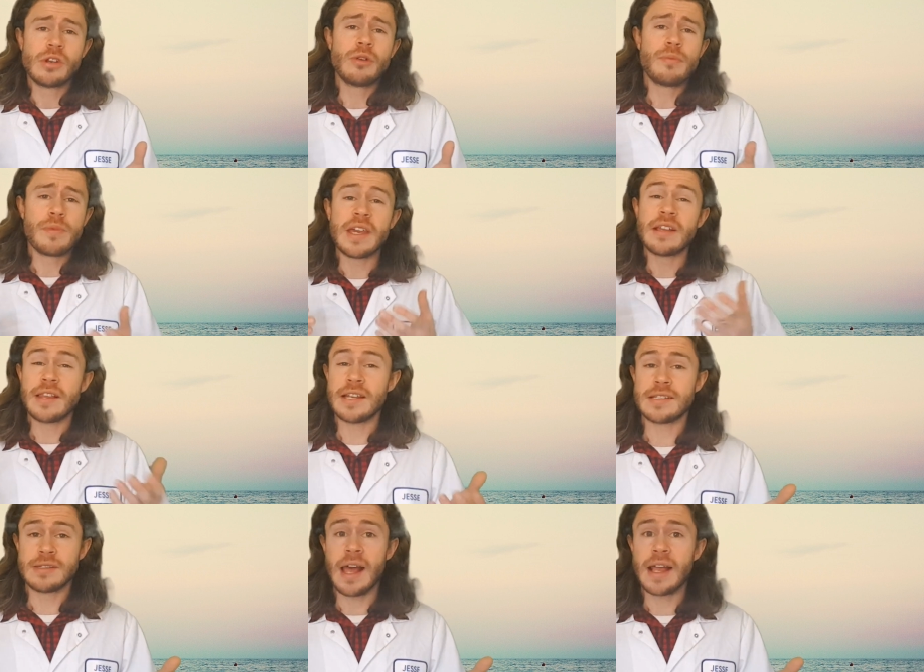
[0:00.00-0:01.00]
so they're
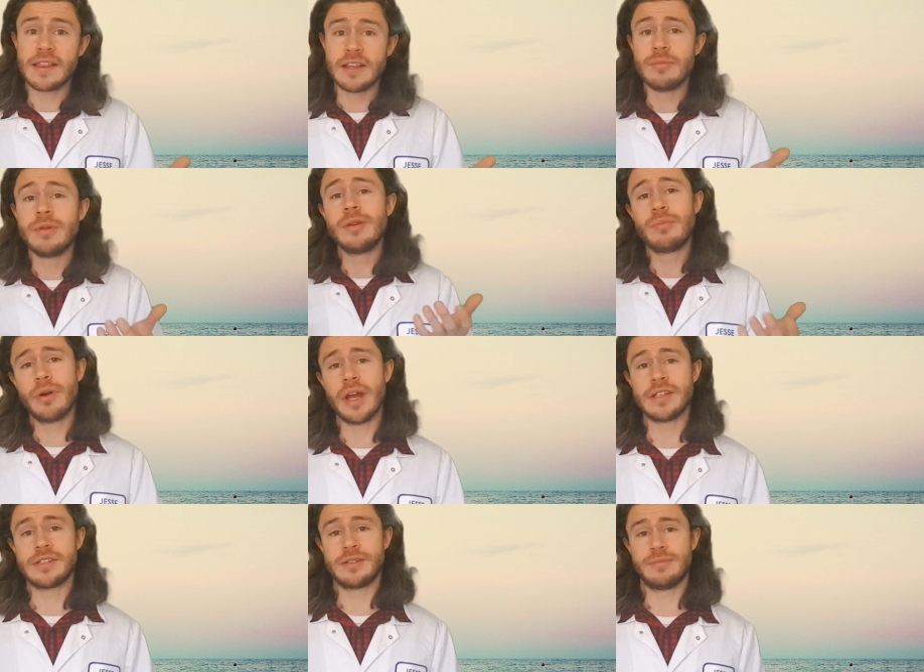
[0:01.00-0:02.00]
less likely to be
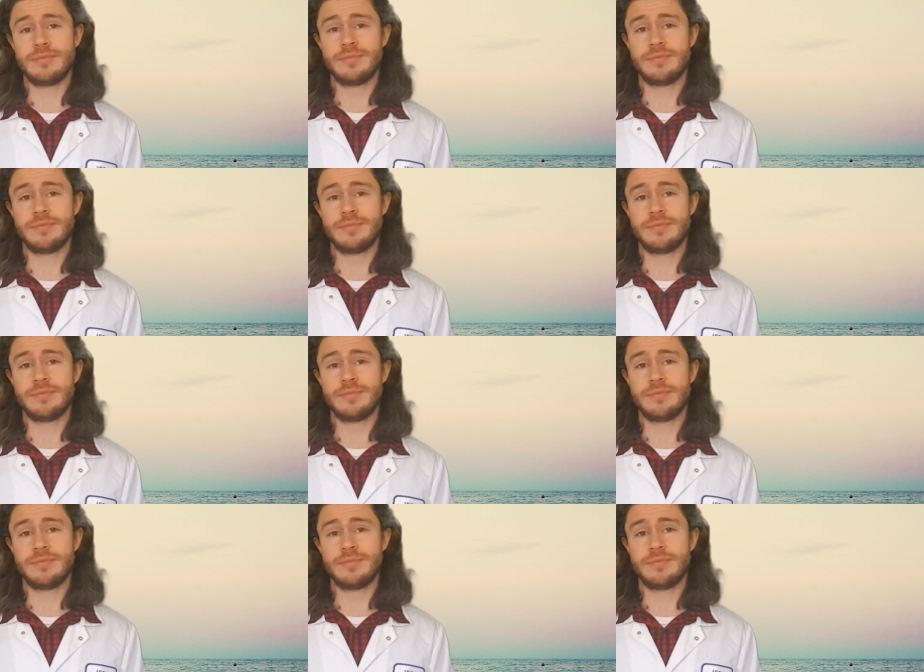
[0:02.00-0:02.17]
depressed.